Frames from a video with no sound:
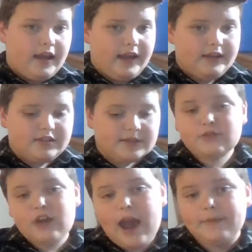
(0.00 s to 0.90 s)
And
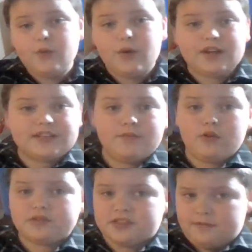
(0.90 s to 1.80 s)
subscribe if you want to see
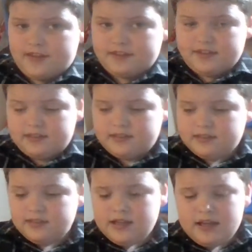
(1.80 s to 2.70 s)
more stuff like this.
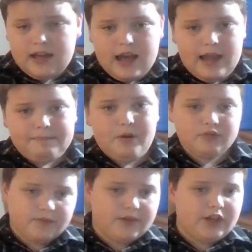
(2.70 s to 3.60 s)
I
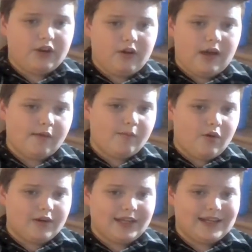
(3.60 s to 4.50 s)
post a video every
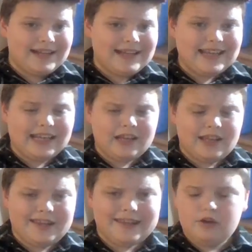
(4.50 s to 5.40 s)
morning.
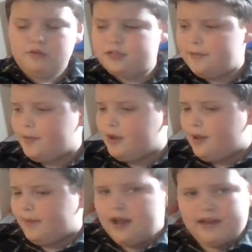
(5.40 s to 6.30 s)
It goes up out
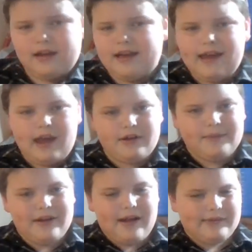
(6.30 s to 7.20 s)

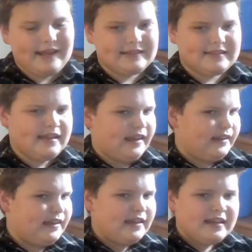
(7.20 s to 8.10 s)
of it, I would like to
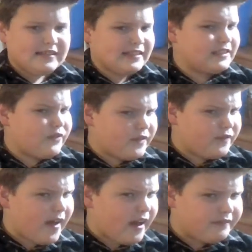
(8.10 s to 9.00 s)
say
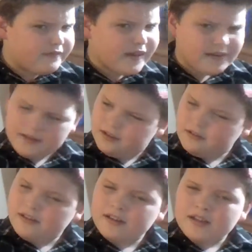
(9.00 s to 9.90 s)
6:55. I don't
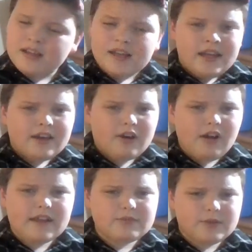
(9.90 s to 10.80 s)
know.
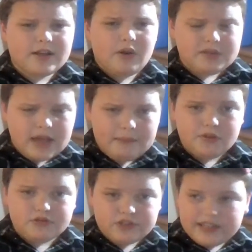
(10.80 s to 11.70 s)
But that's when it goes up
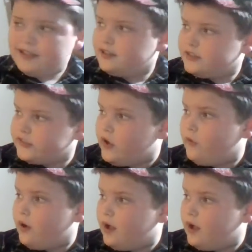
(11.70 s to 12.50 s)
usually. So